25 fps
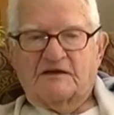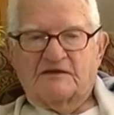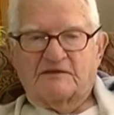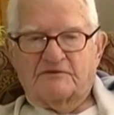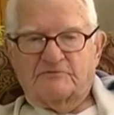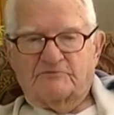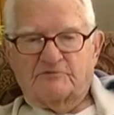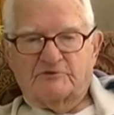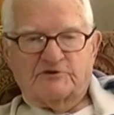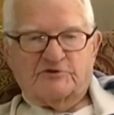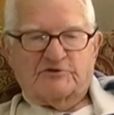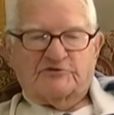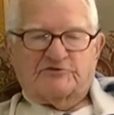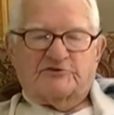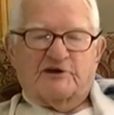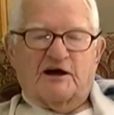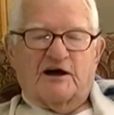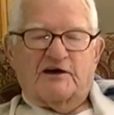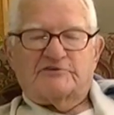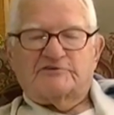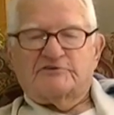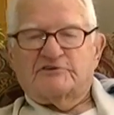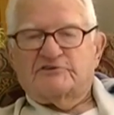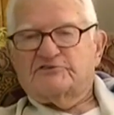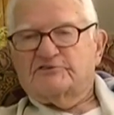Reader's
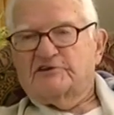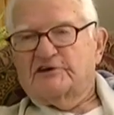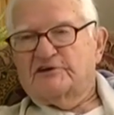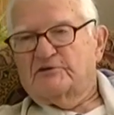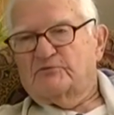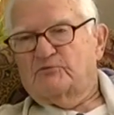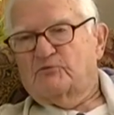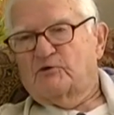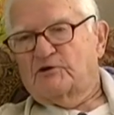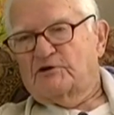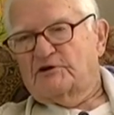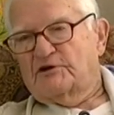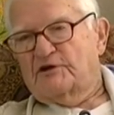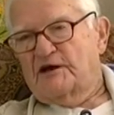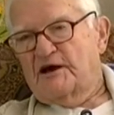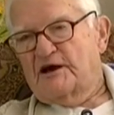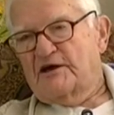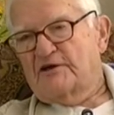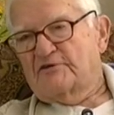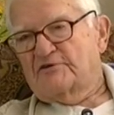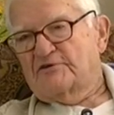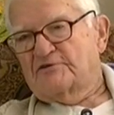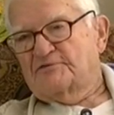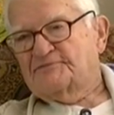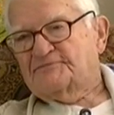Digest had a
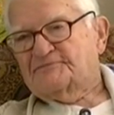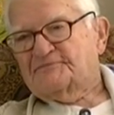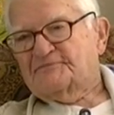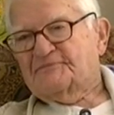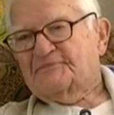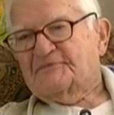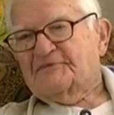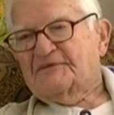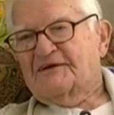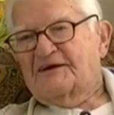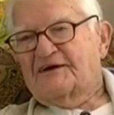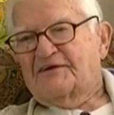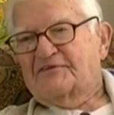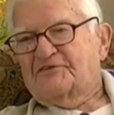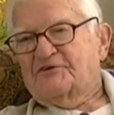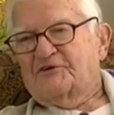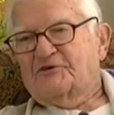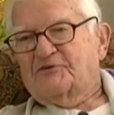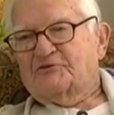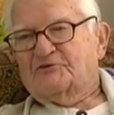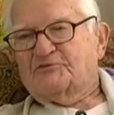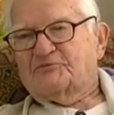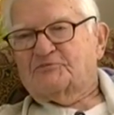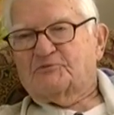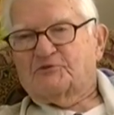one-liner I
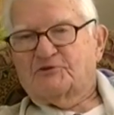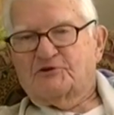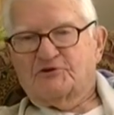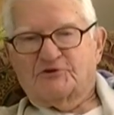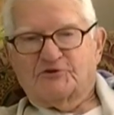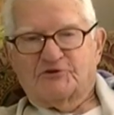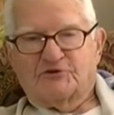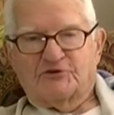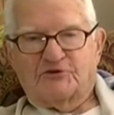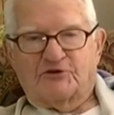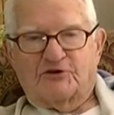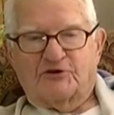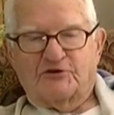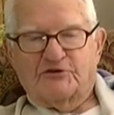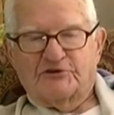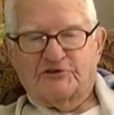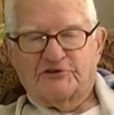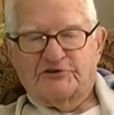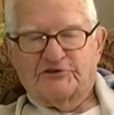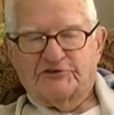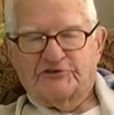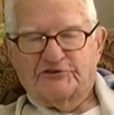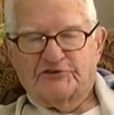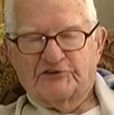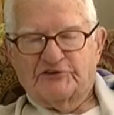thought was pretty good on
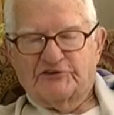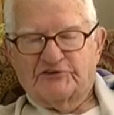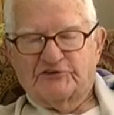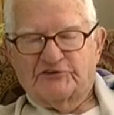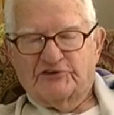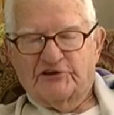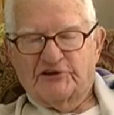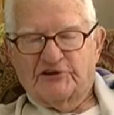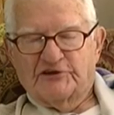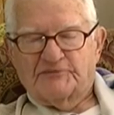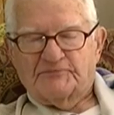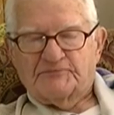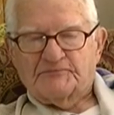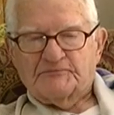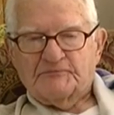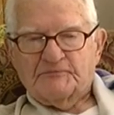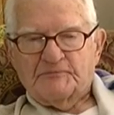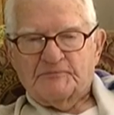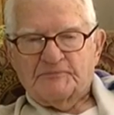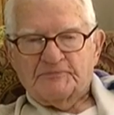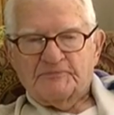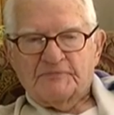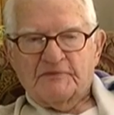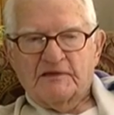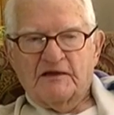this. It said,
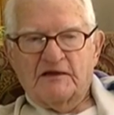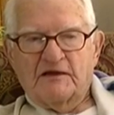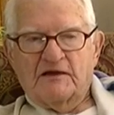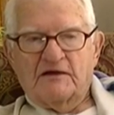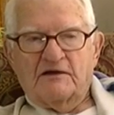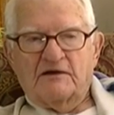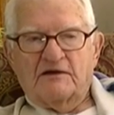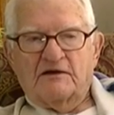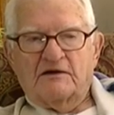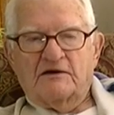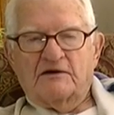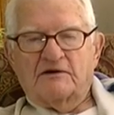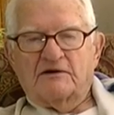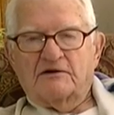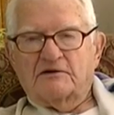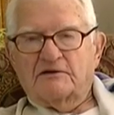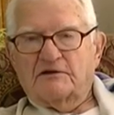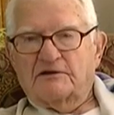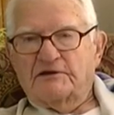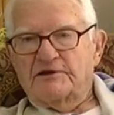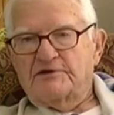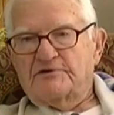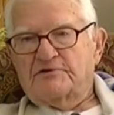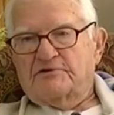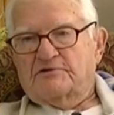a
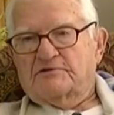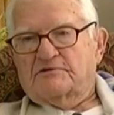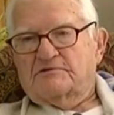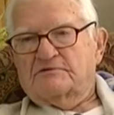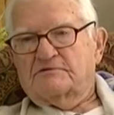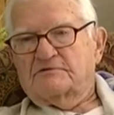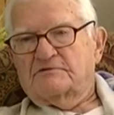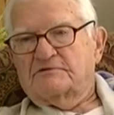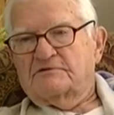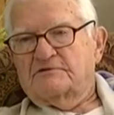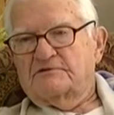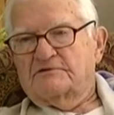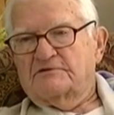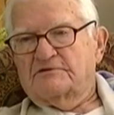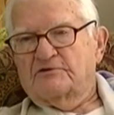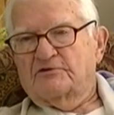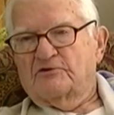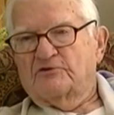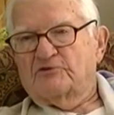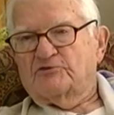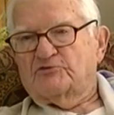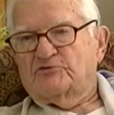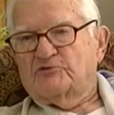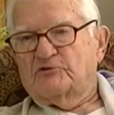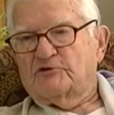leader
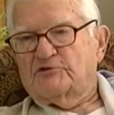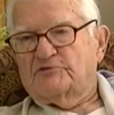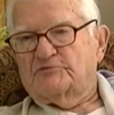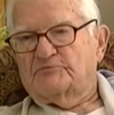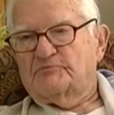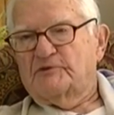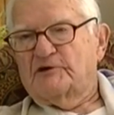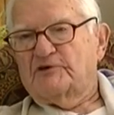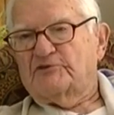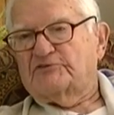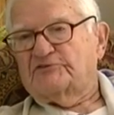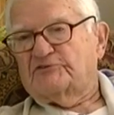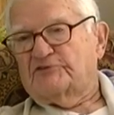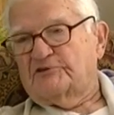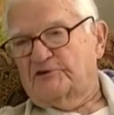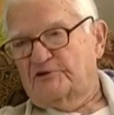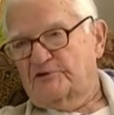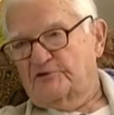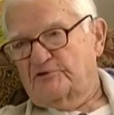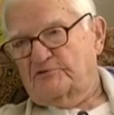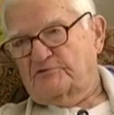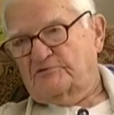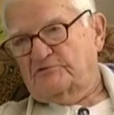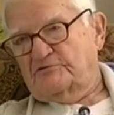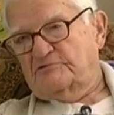knows what's best to
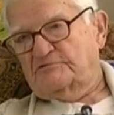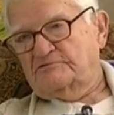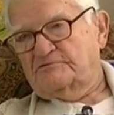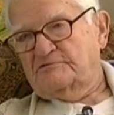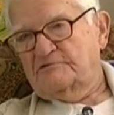do.